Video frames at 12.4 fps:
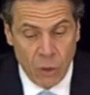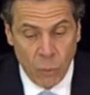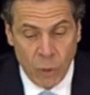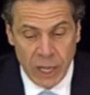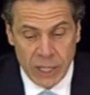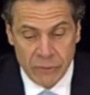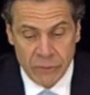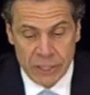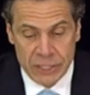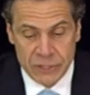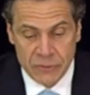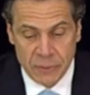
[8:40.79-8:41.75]

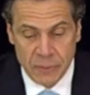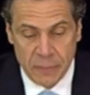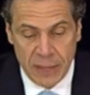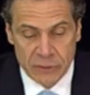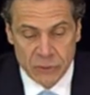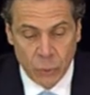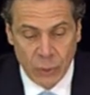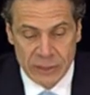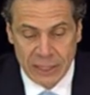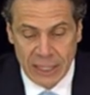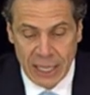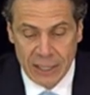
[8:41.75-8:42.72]
Wineries from about
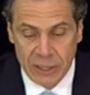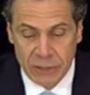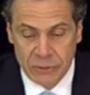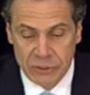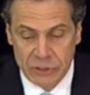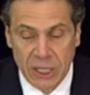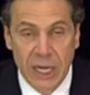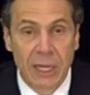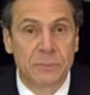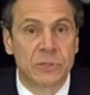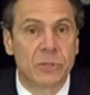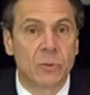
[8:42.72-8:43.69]
2,800
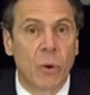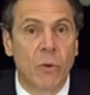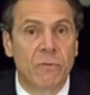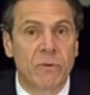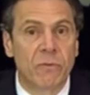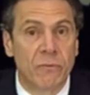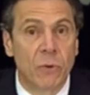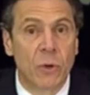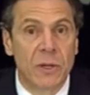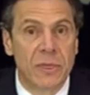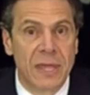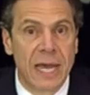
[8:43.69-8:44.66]
jobs to over
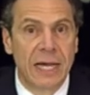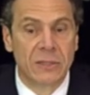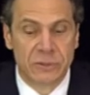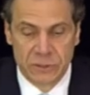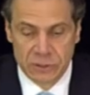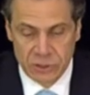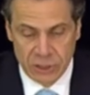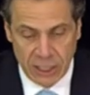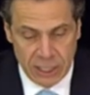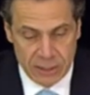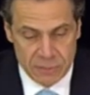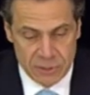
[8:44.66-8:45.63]
4,000
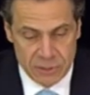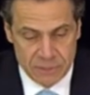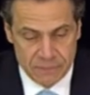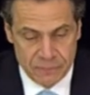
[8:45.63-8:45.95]
jobs.